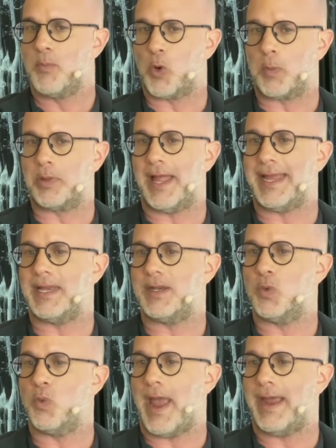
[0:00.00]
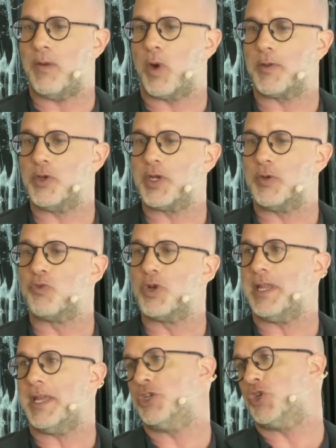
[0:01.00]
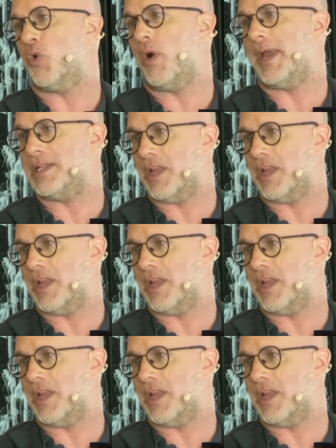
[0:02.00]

but we're playing it in a way where you can really enjoy